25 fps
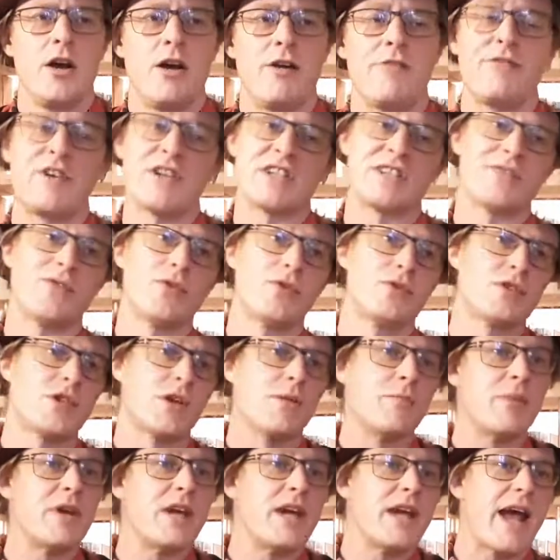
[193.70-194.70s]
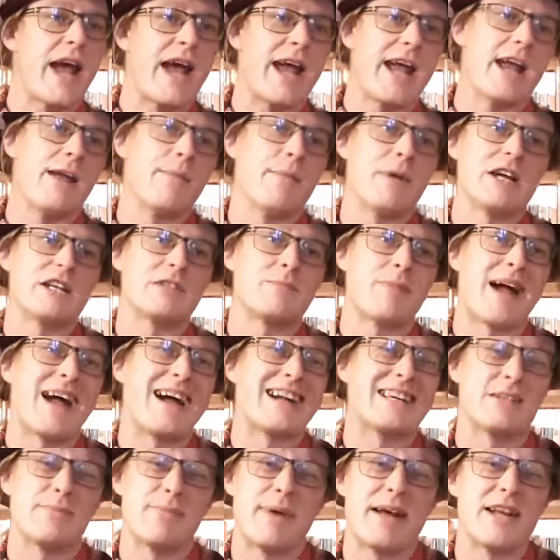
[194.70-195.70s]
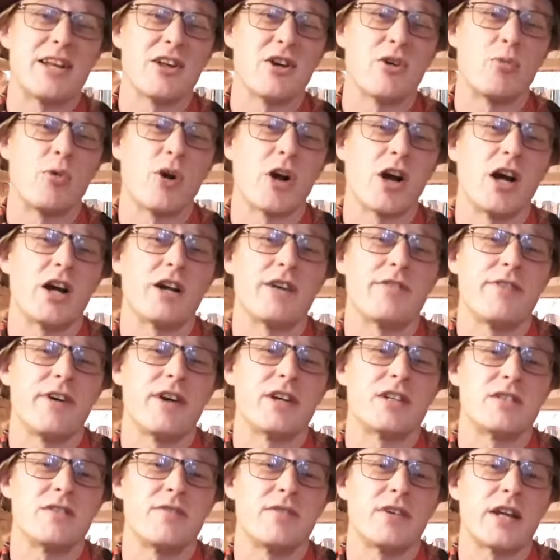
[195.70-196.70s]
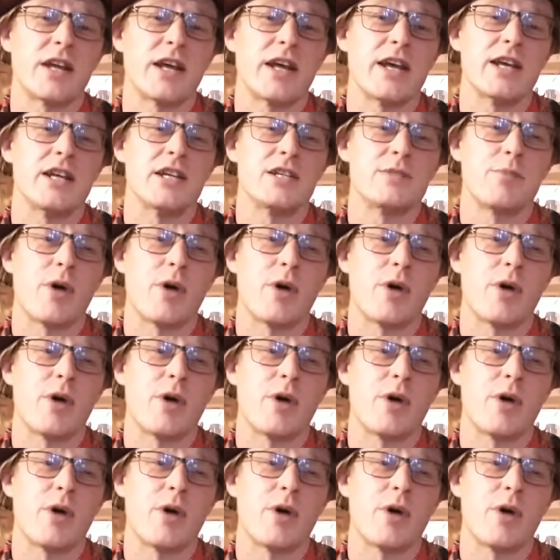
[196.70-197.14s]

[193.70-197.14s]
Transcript: Festivals can be a mixed bag depending on what kind of festival it is,